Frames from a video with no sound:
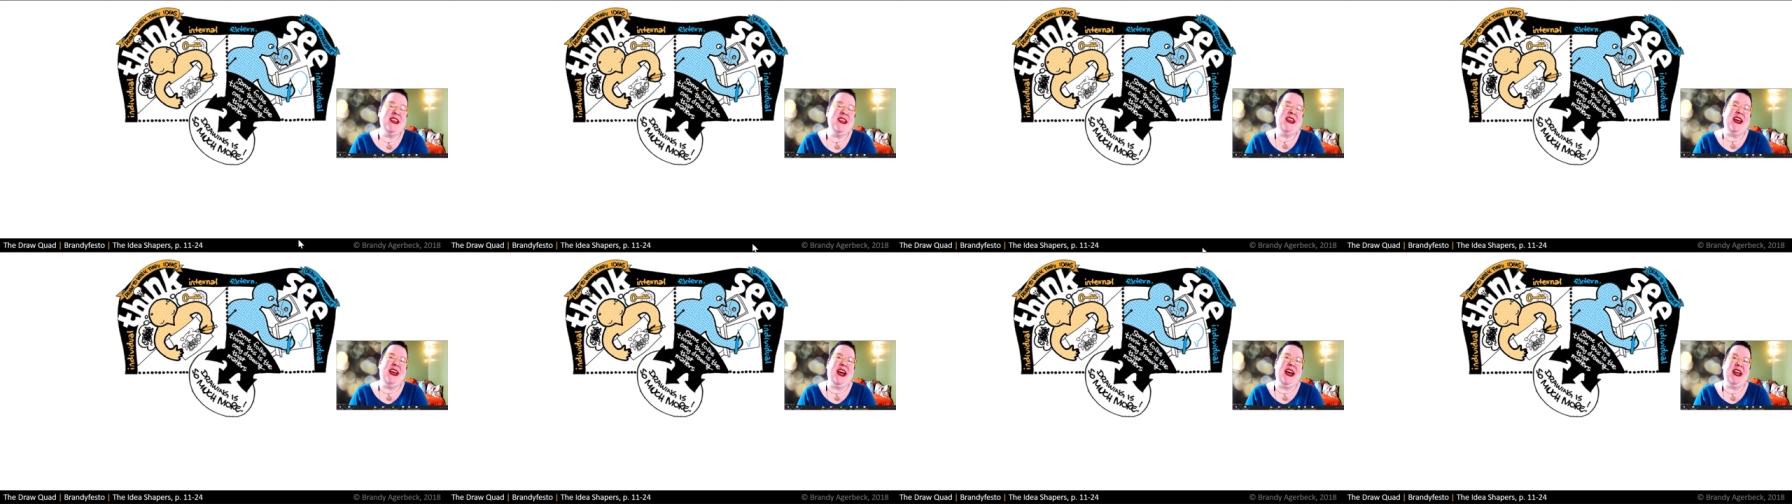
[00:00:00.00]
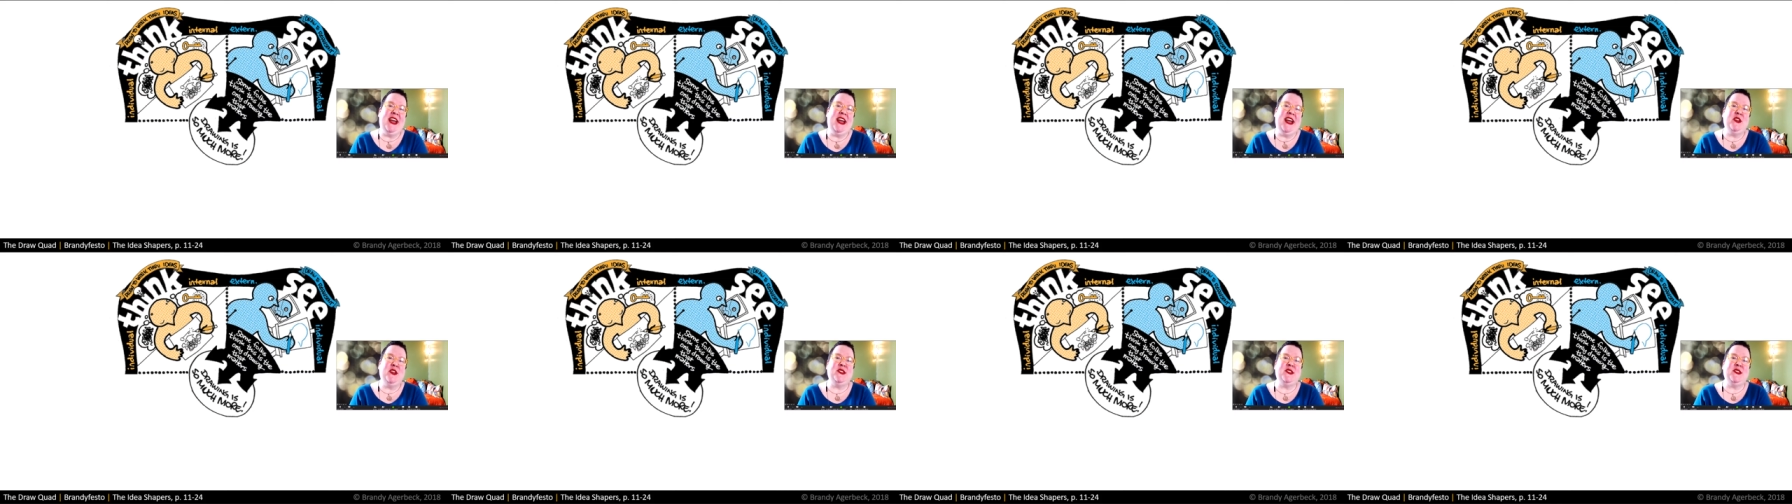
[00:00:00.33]
uh,
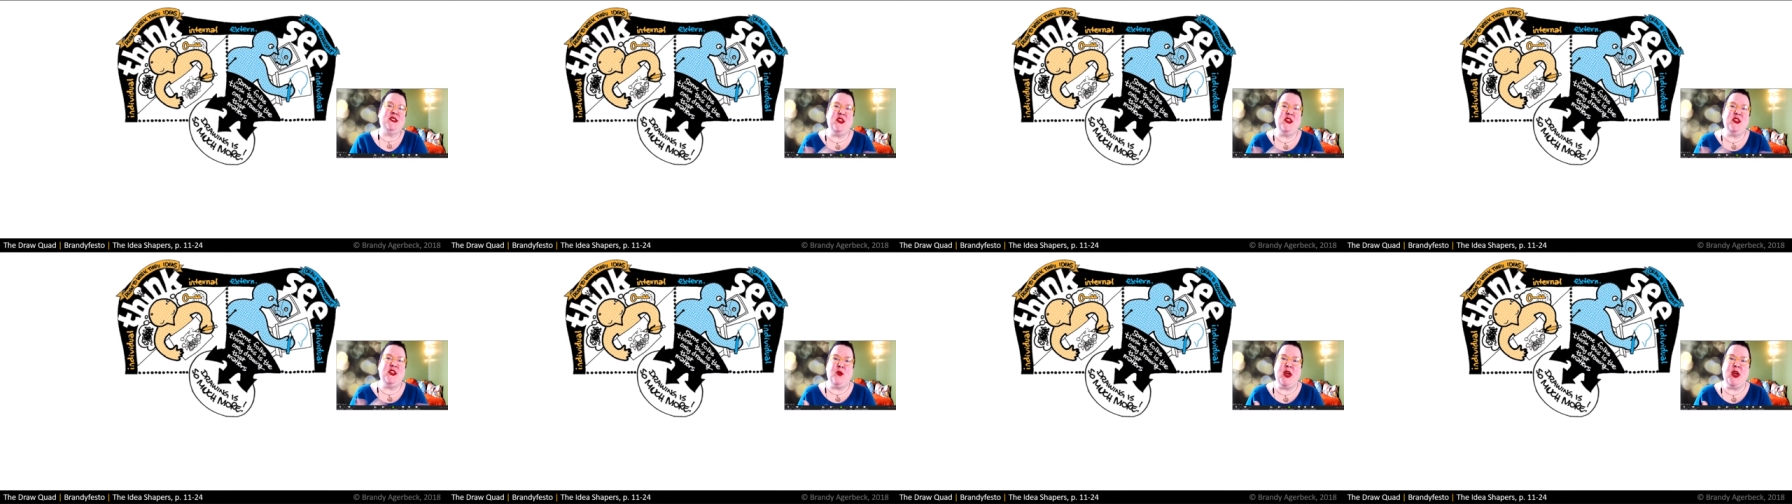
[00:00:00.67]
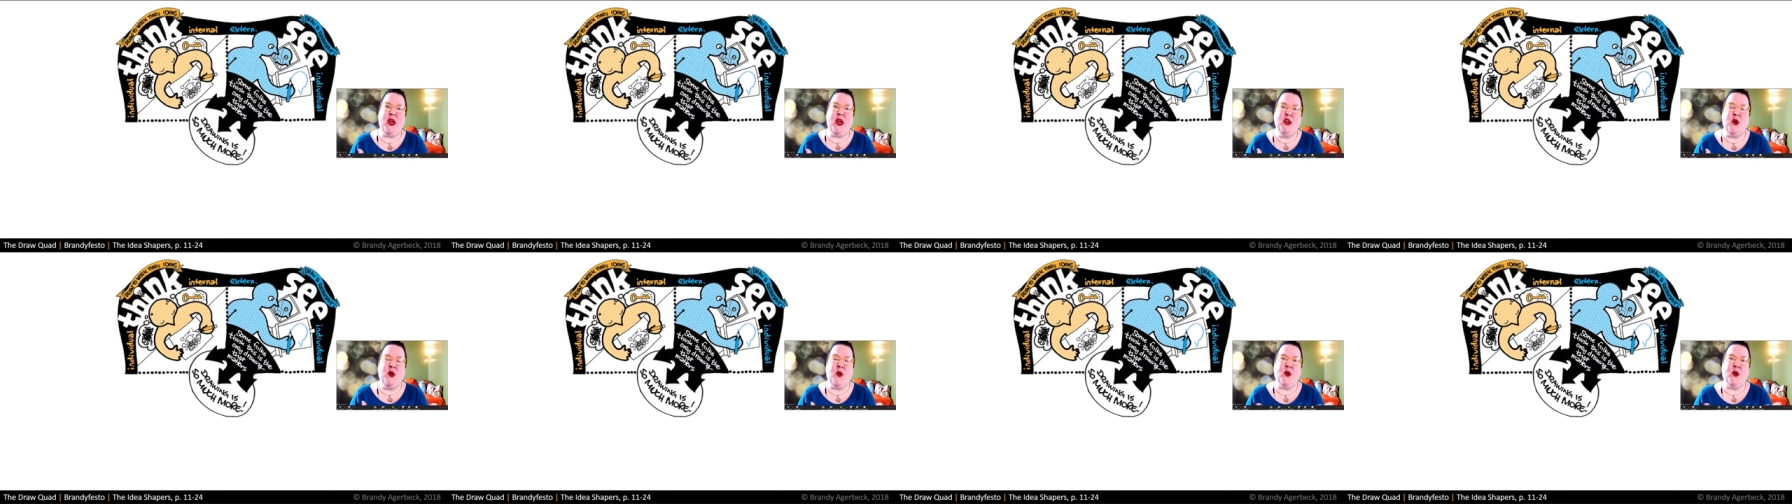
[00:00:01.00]
you'll see the red
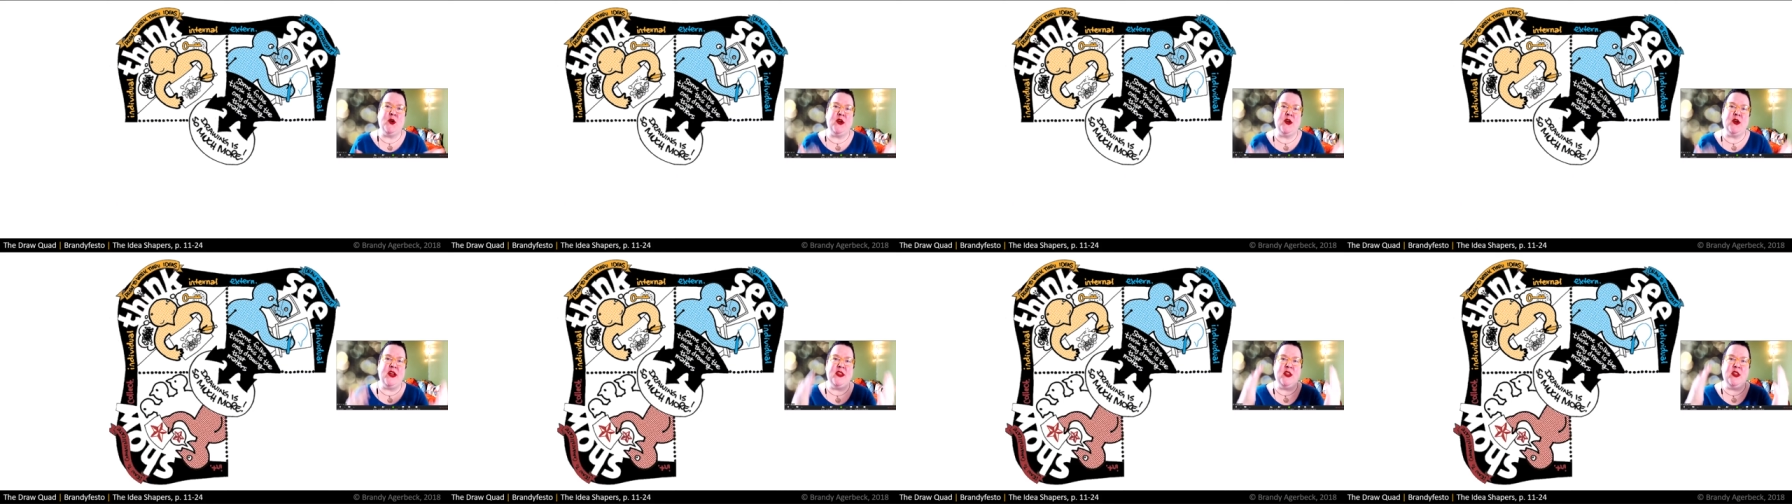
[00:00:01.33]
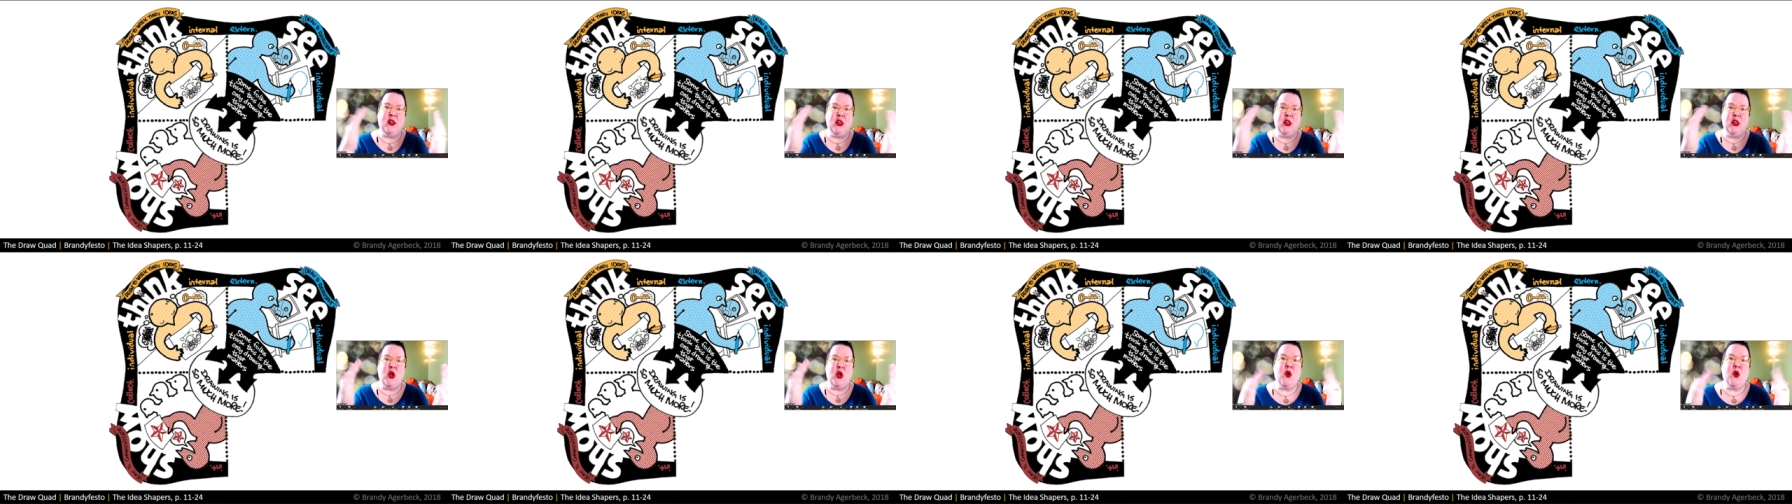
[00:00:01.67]
corner in the
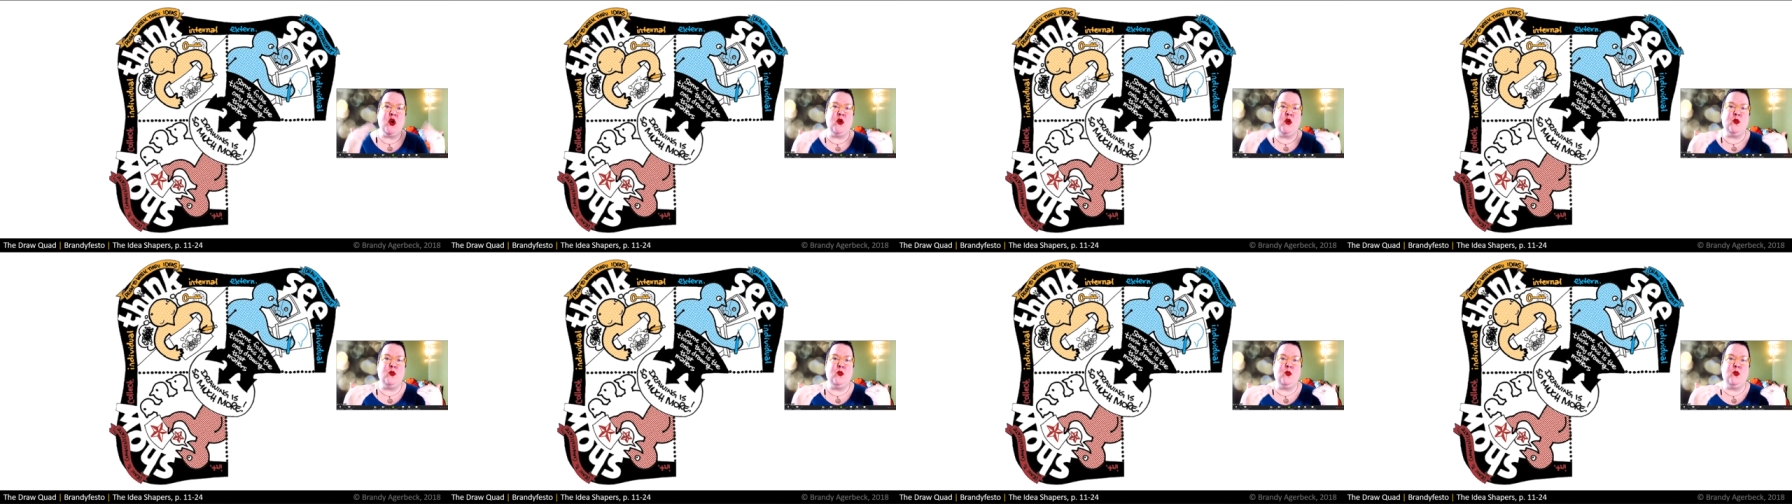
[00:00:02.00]
lower